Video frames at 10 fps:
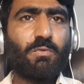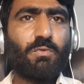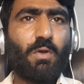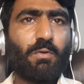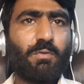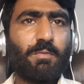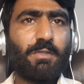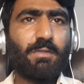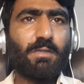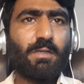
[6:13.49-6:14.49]

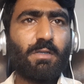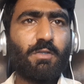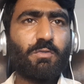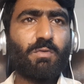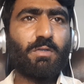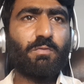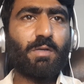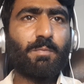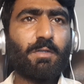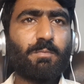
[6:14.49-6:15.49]
document your
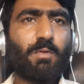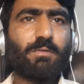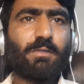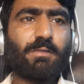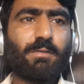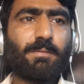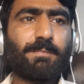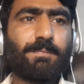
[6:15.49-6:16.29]
development process.